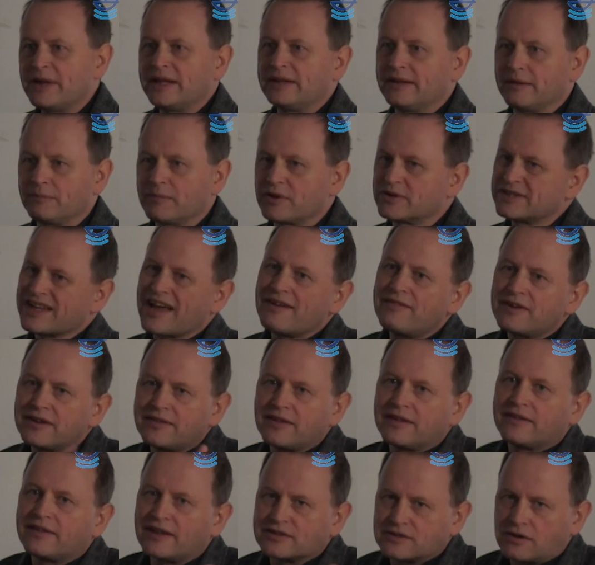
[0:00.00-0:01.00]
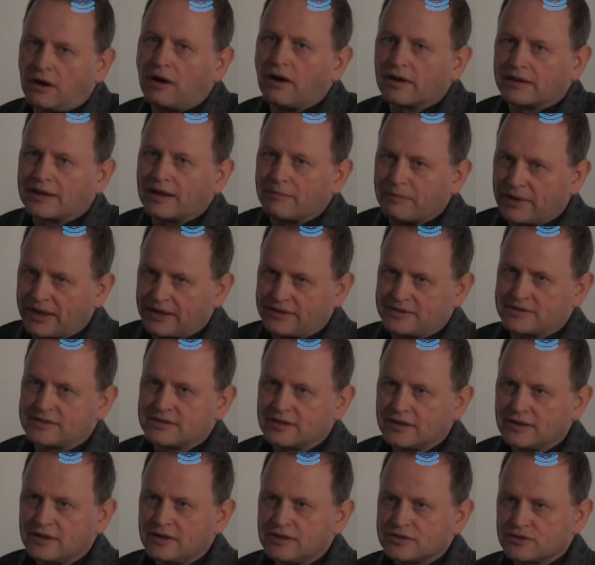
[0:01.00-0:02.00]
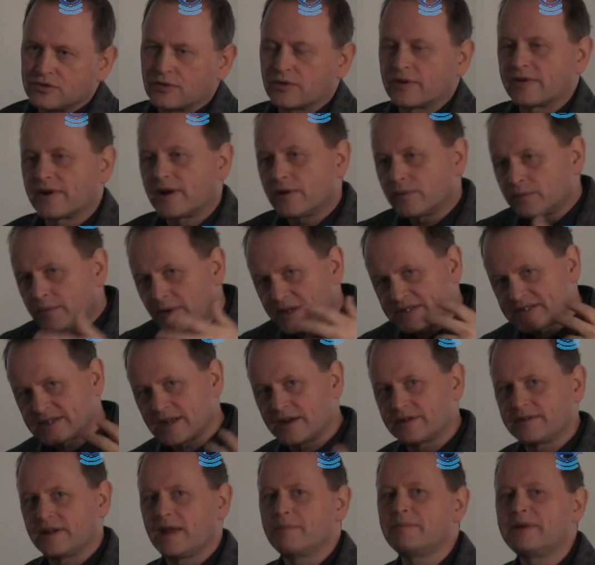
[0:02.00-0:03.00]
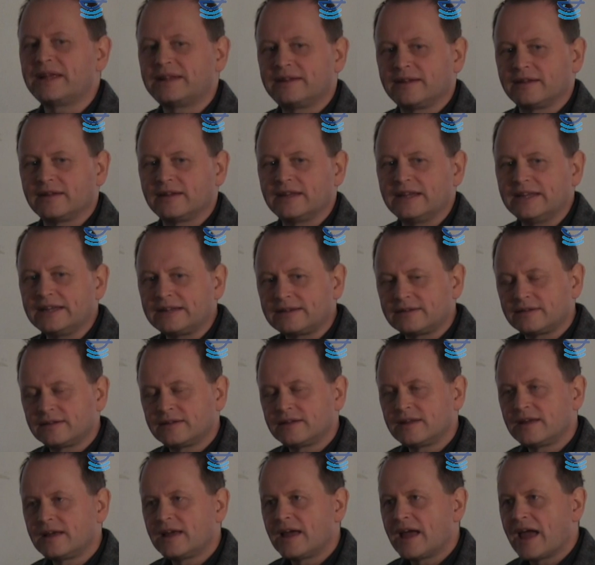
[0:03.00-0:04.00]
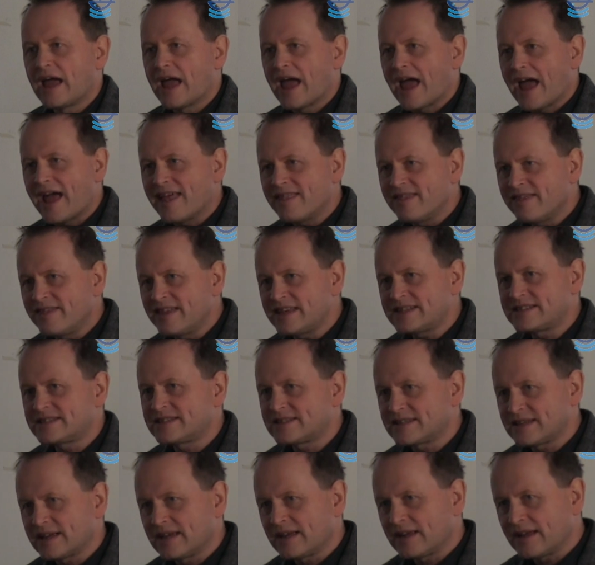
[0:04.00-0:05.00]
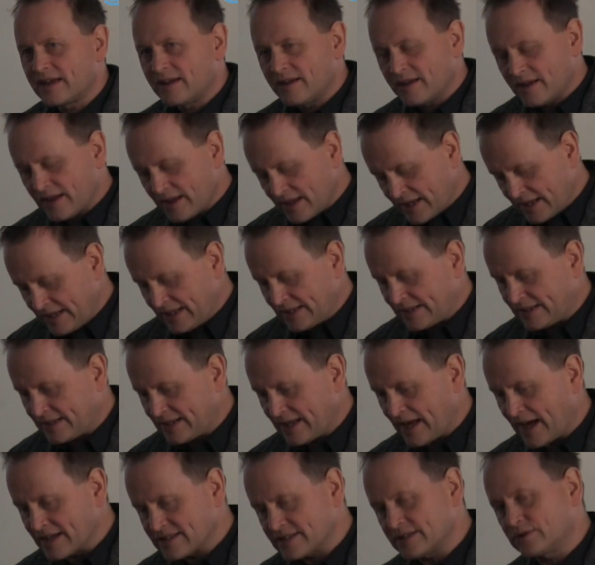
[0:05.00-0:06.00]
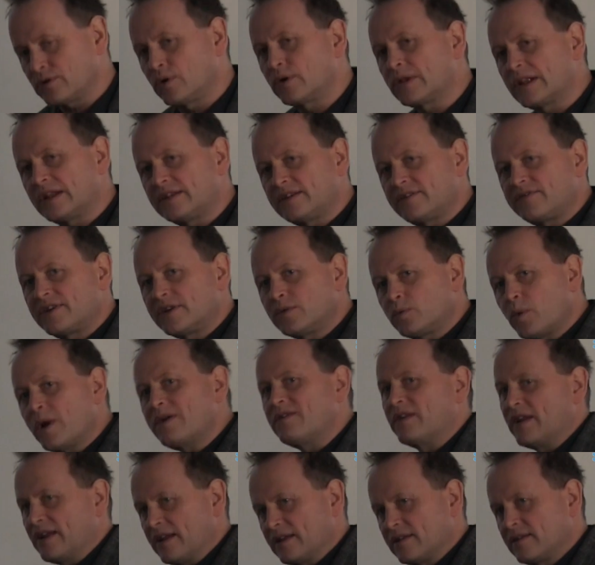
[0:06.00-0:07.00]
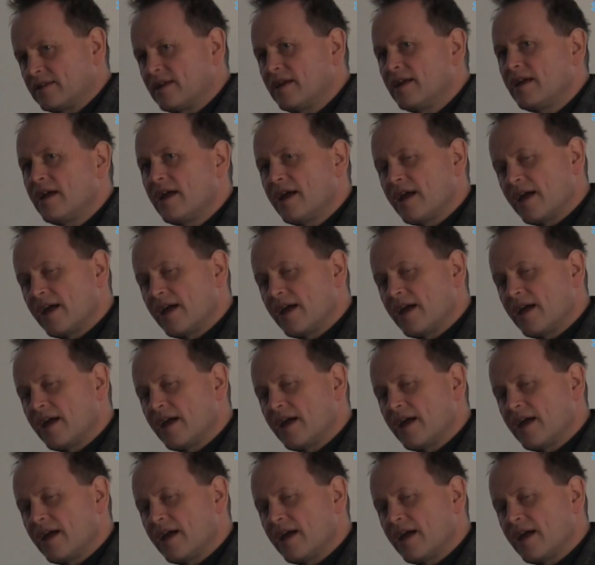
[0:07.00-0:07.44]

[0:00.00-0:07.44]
emitting, because everything that's hot emits. So the ground will start emitting heat, and this heat has a totally different wavelength